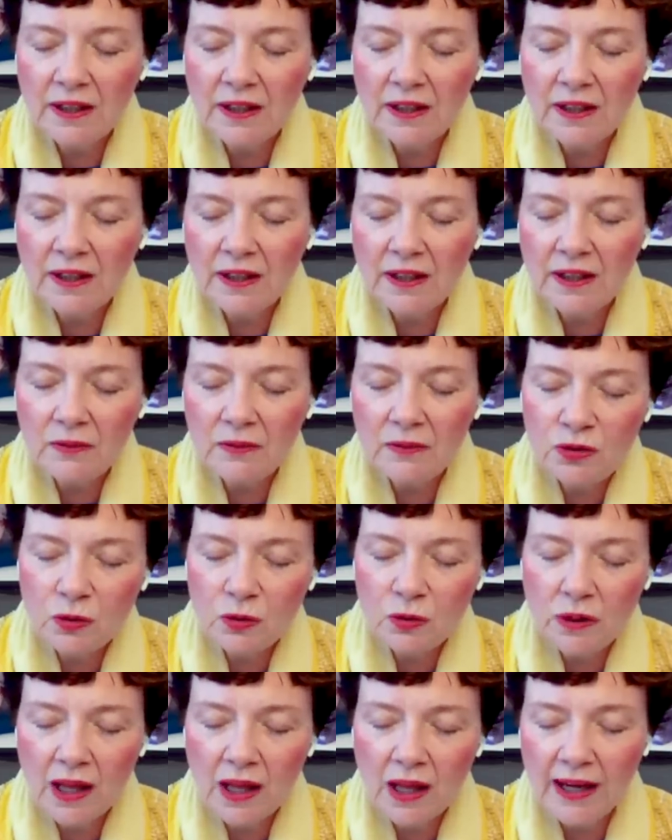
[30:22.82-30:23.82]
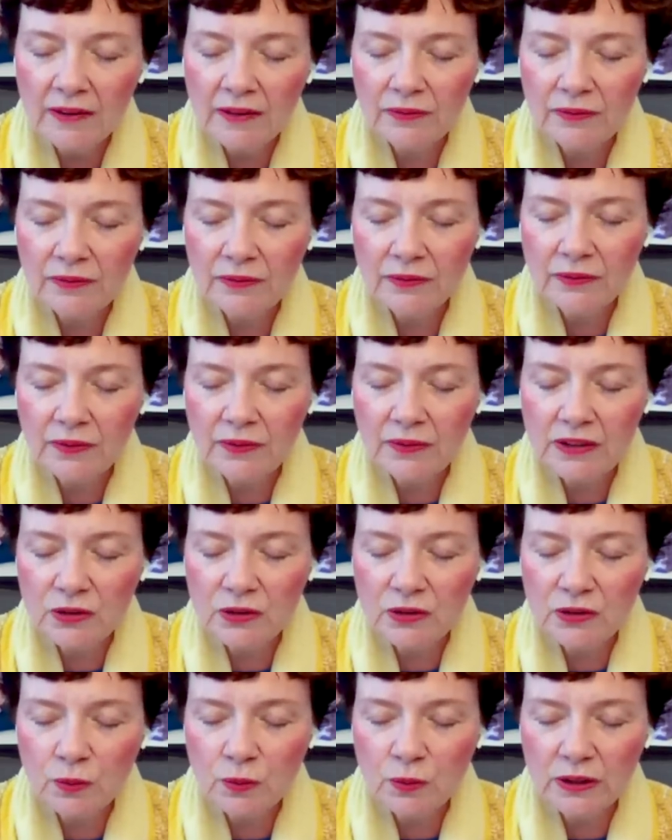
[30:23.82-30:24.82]
that gives you life.
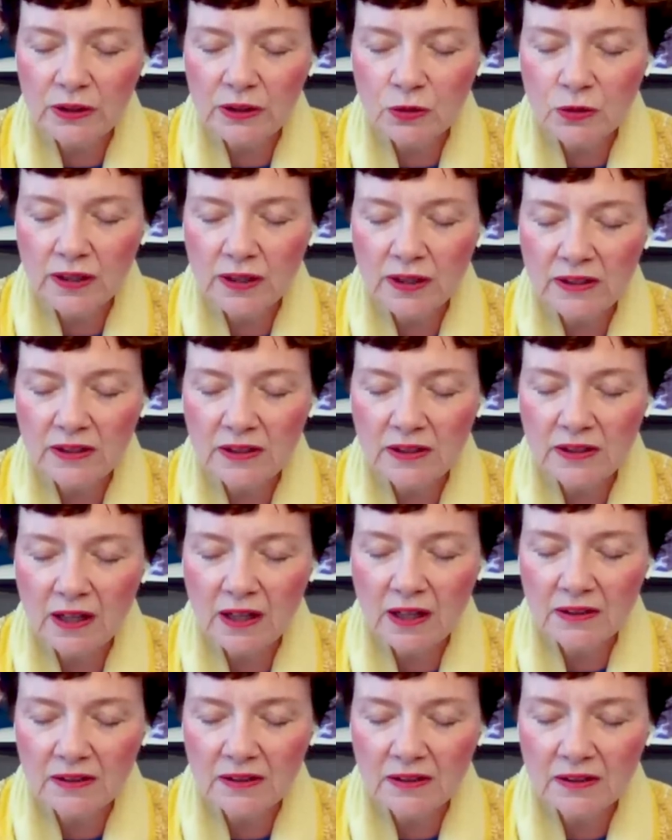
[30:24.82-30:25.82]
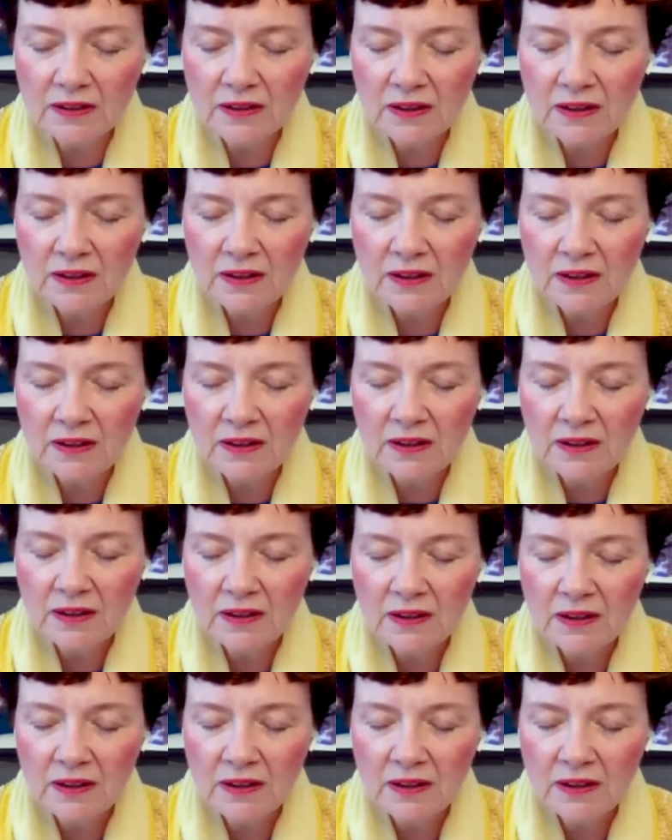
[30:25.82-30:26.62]
This is what trust does.